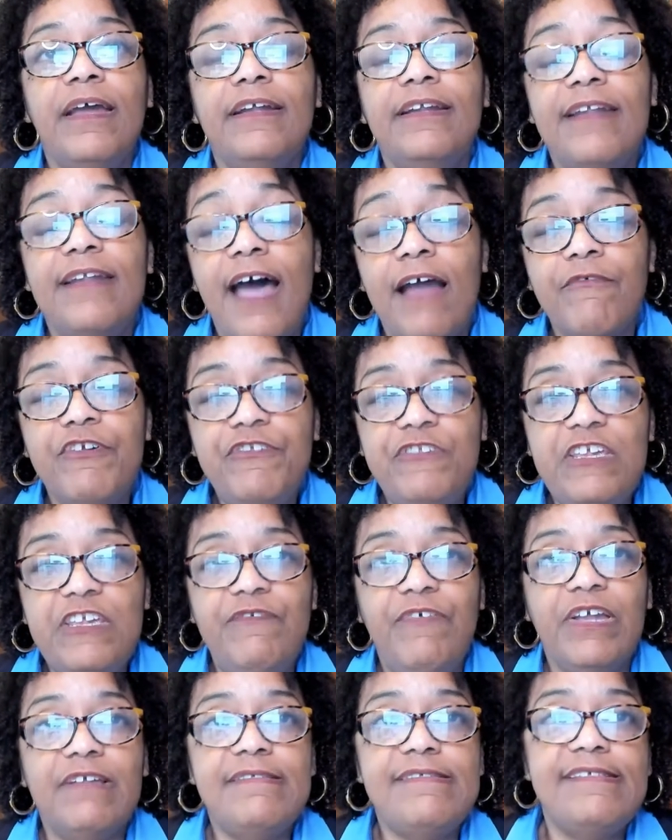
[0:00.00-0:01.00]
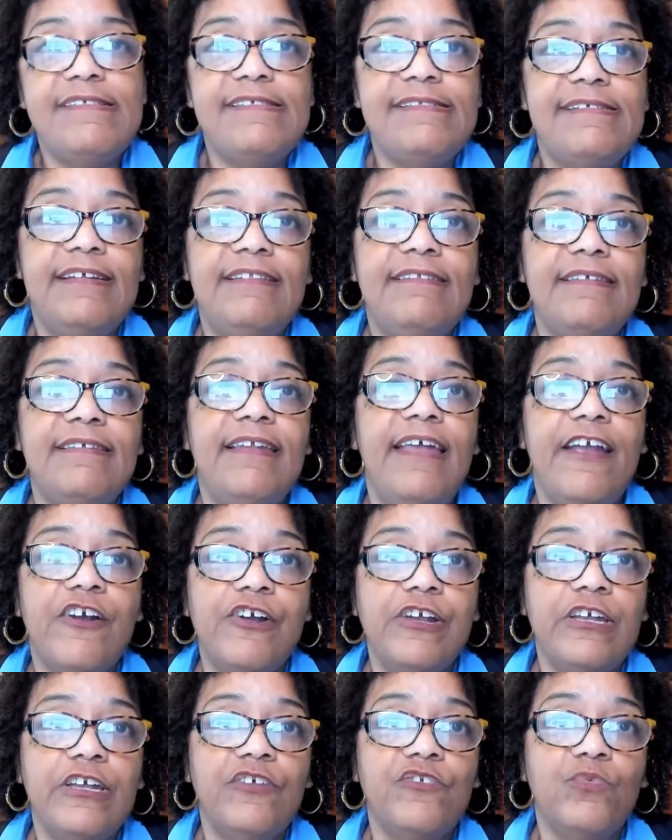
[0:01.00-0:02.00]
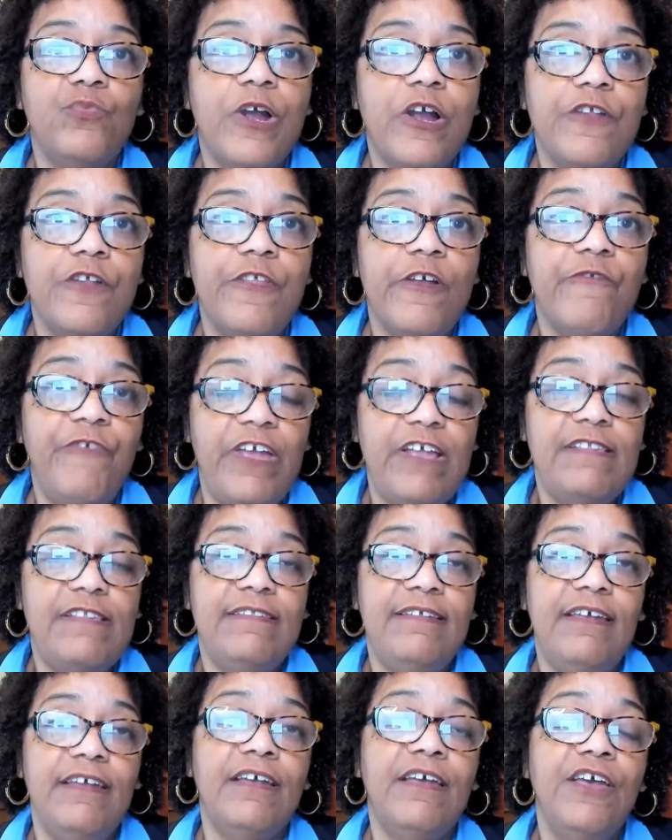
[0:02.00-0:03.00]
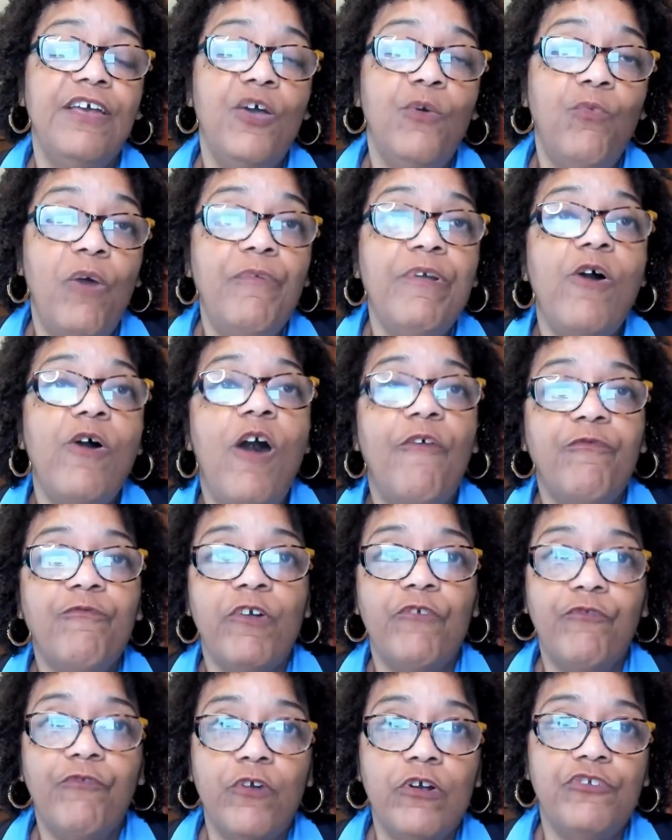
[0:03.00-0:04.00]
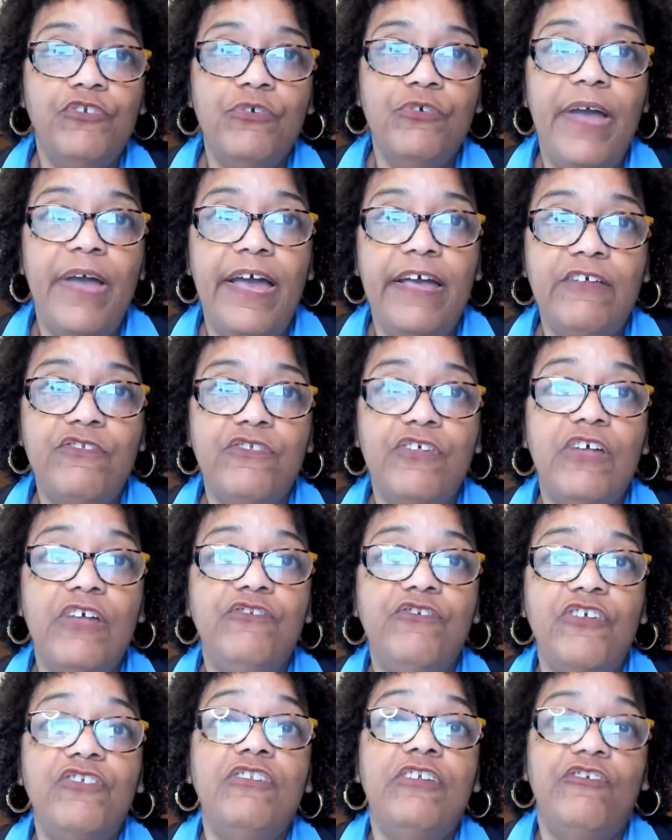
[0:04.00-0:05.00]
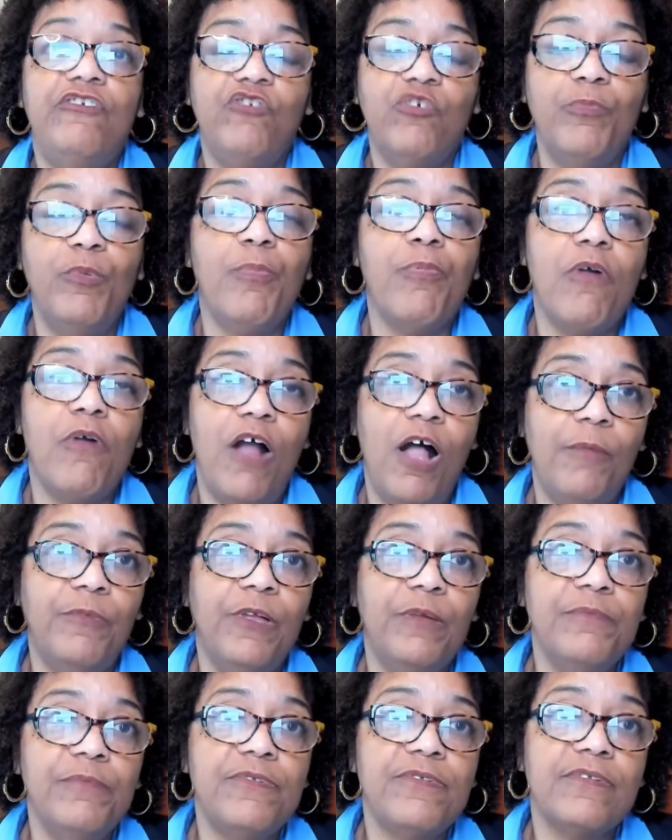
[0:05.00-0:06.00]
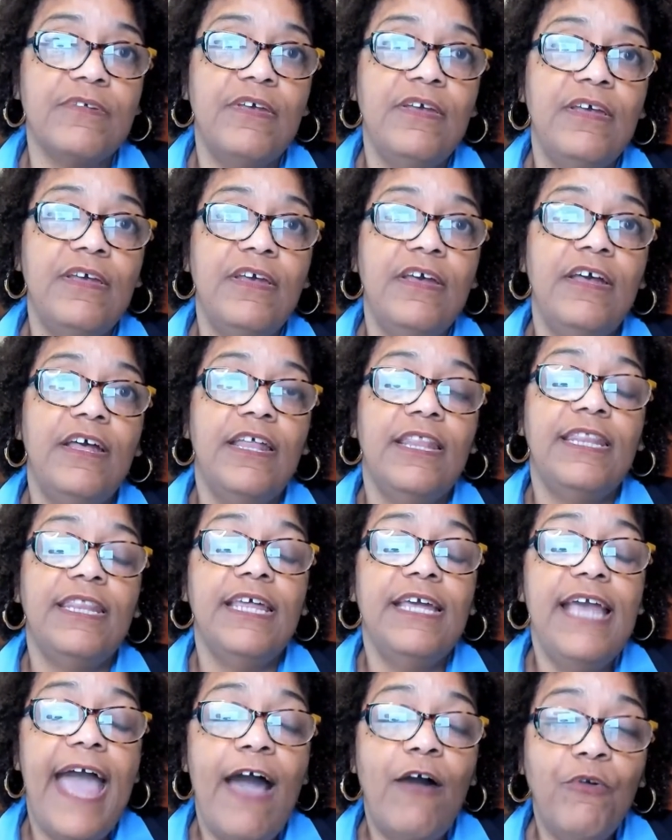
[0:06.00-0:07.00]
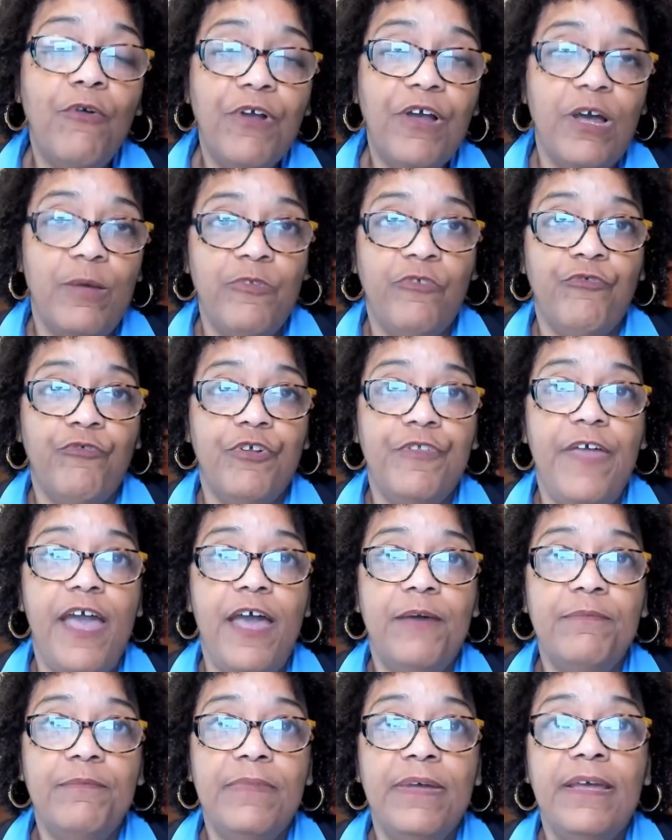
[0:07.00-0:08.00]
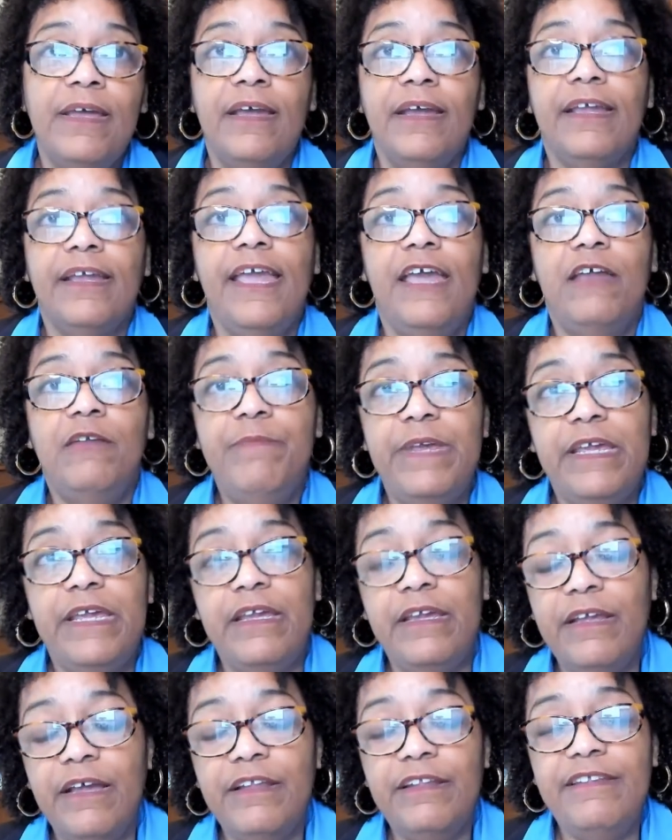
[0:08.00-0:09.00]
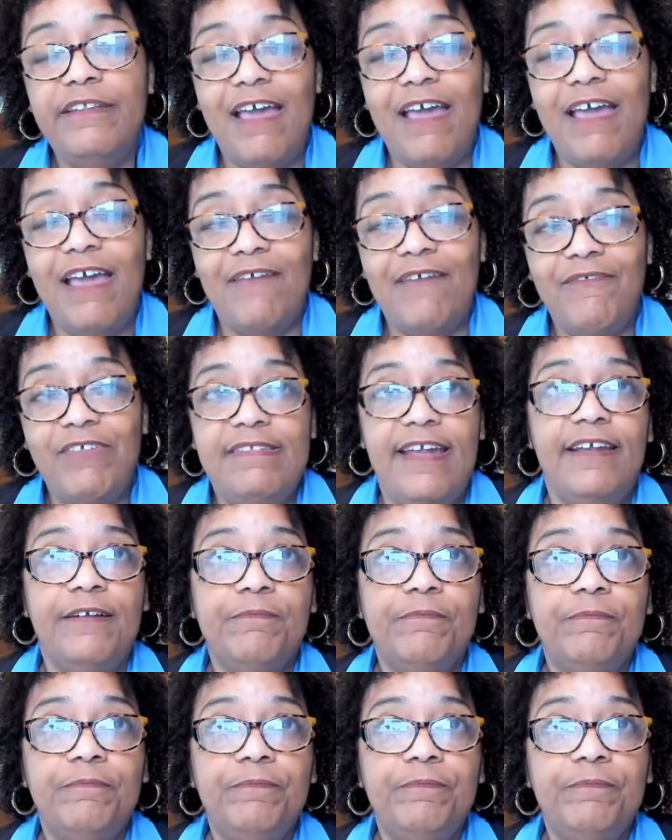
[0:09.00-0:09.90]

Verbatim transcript: not receiving assistance in areas where they're facing what we often refer to as justiciable problems. The outcomes for them can be devastating.